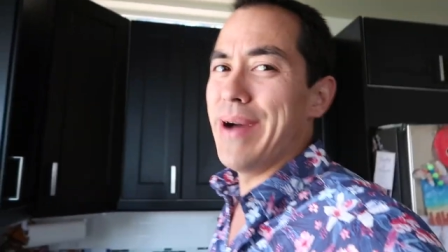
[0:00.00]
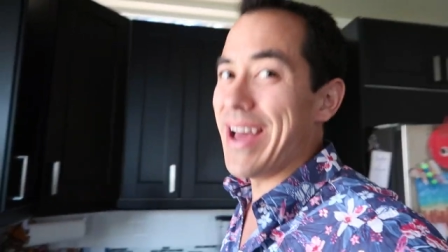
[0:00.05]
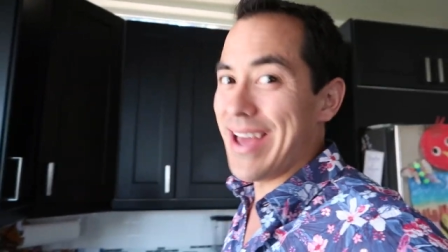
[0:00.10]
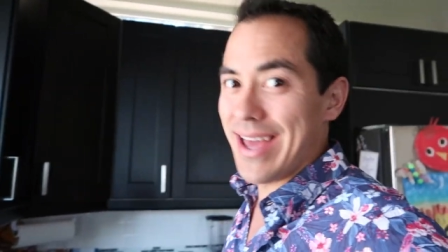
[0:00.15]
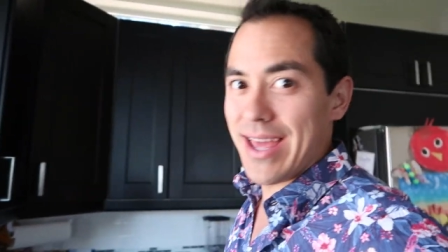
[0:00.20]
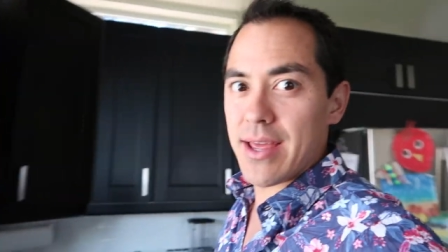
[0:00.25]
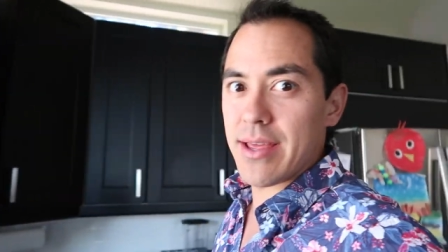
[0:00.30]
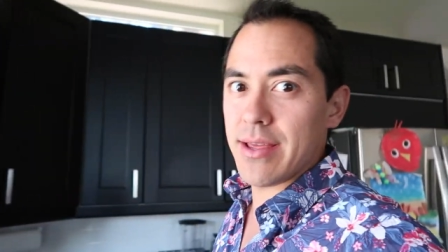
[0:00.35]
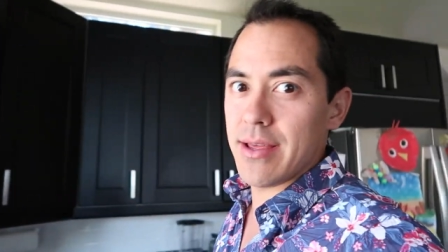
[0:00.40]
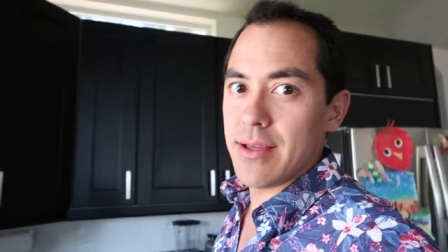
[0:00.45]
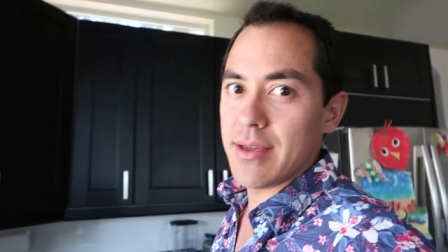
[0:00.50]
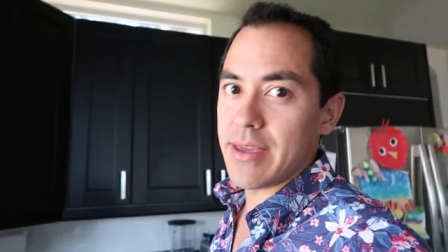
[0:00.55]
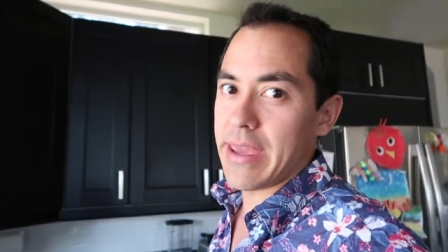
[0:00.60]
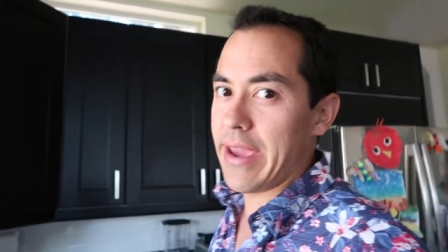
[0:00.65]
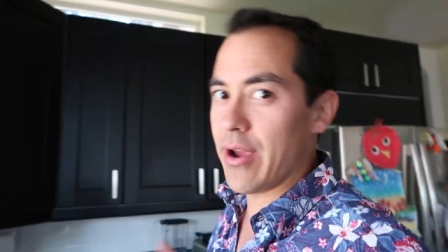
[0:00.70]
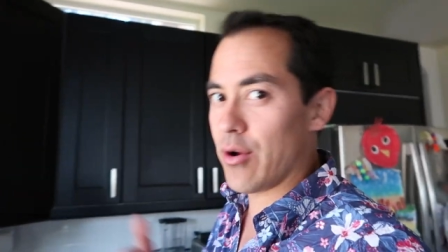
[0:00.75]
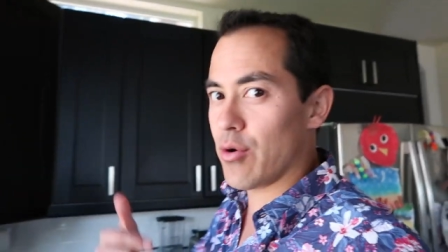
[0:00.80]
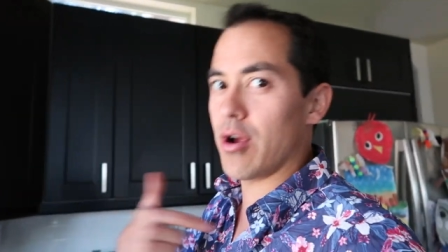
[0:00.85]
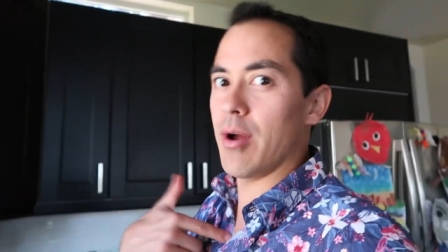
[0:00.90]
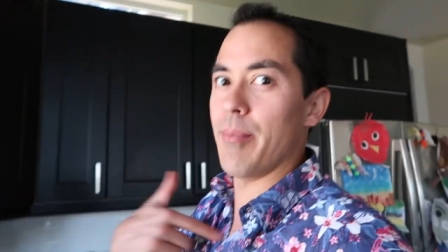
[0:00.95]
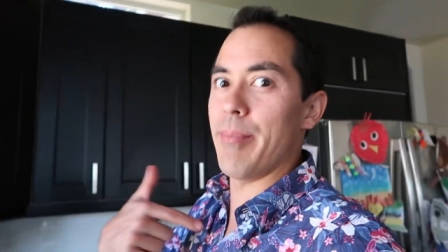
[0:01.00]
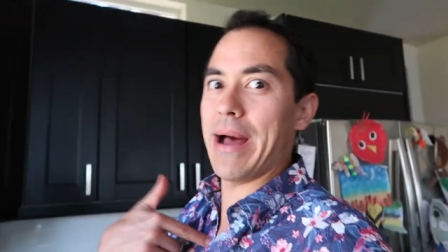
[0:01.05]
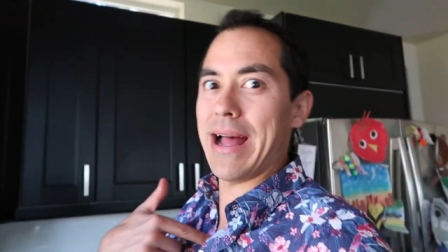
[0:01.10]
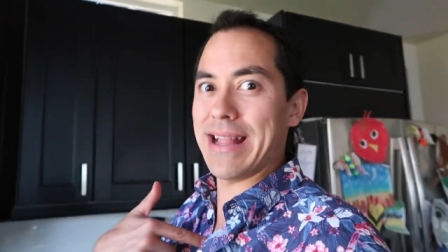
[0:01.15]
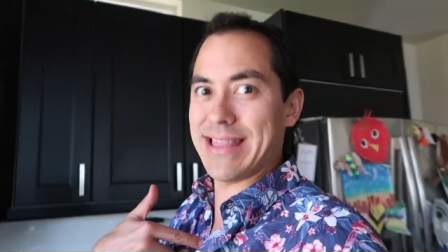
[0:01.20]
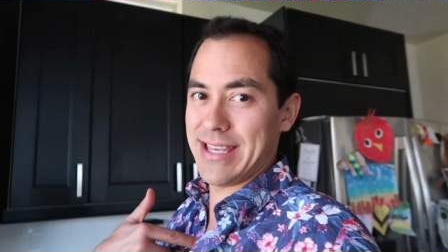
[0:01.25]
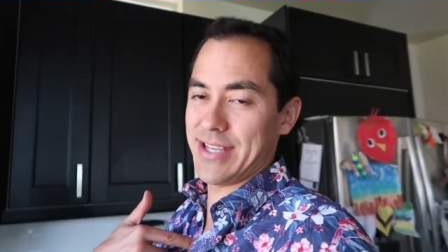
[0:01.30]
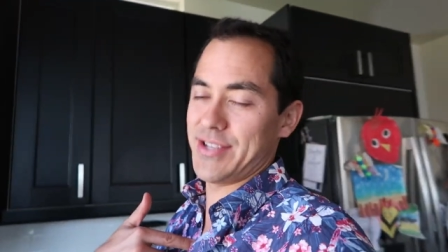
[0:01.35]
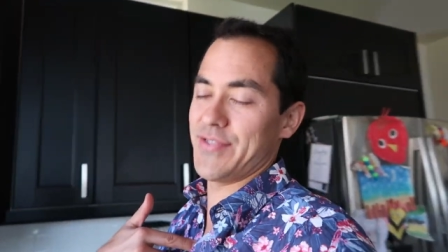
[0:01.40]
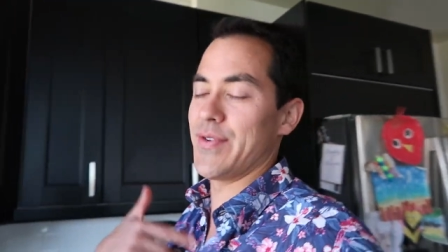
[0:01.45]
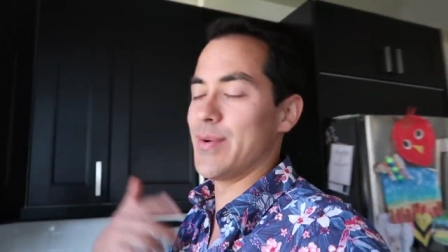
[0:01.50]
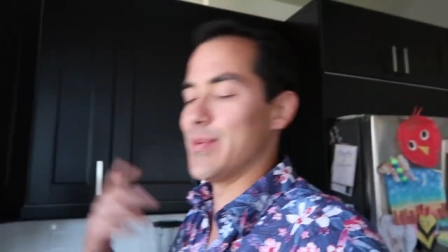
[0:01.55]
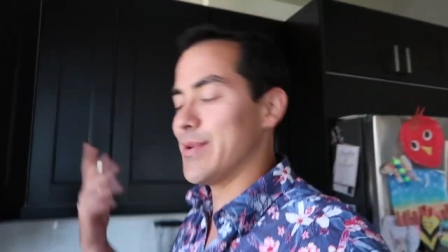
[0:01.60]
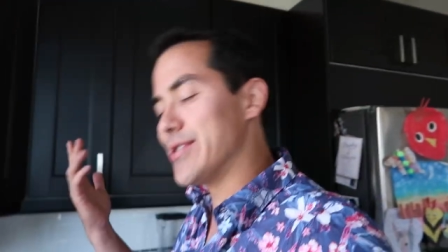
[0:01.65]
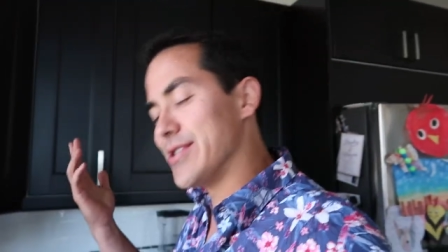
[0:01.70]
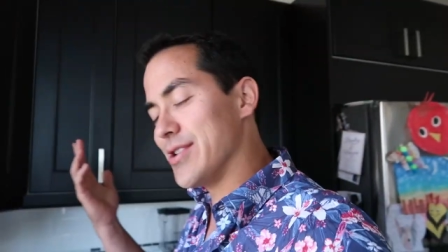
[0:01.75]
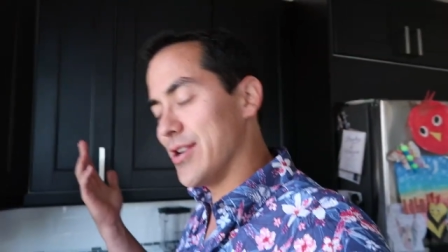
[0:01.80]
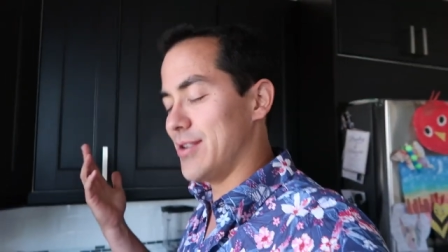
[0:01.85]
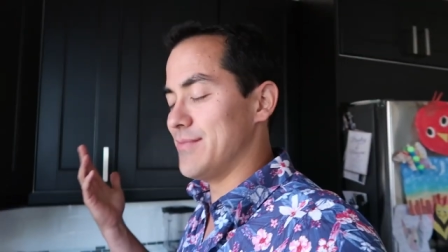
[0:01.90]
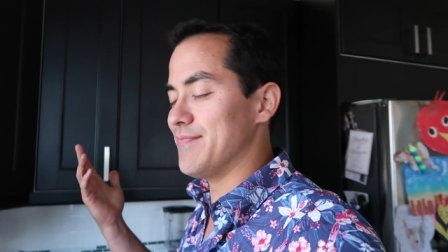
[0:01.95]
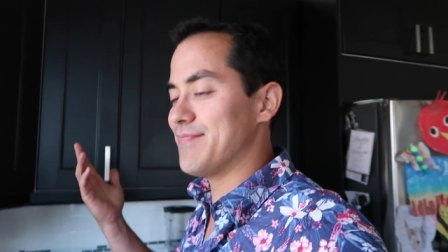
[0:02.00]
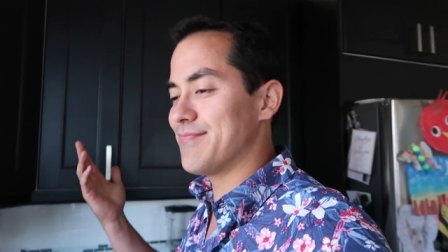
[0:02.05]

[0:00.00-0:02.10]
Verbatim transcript: but Kira bought this for me, so